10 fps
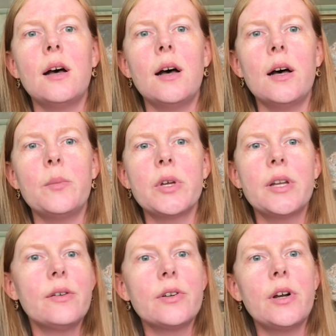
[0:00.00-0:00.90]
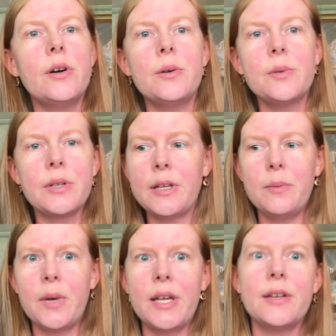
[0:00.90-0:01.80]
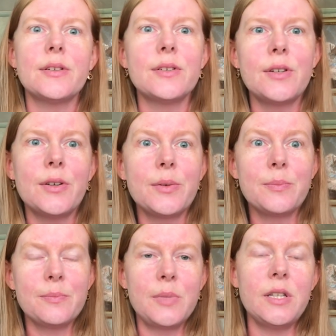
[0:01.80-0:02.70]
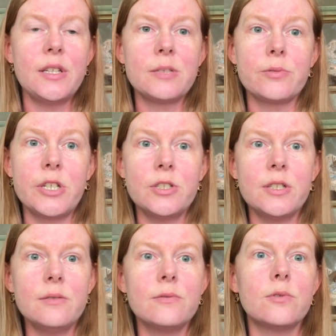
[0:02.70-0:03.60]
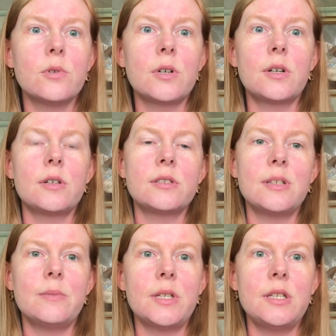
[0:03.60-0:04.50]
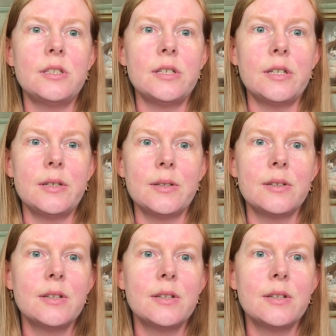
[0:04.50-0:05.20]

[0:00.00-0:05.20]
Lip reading: But you never know. It might, you know, be the inspiration for somebody to